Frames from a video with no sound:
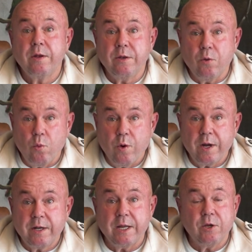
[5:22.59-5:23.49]
the
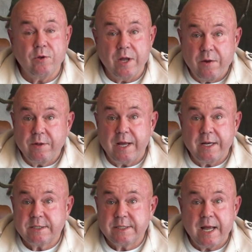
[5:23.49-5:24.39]
work that you don't
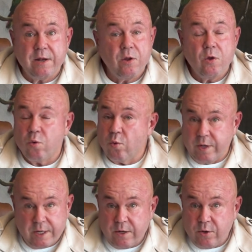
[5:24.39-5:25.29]
understand or
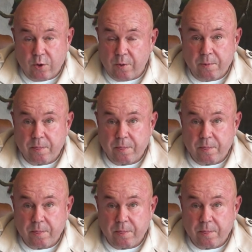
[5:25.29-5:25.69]
didn't do.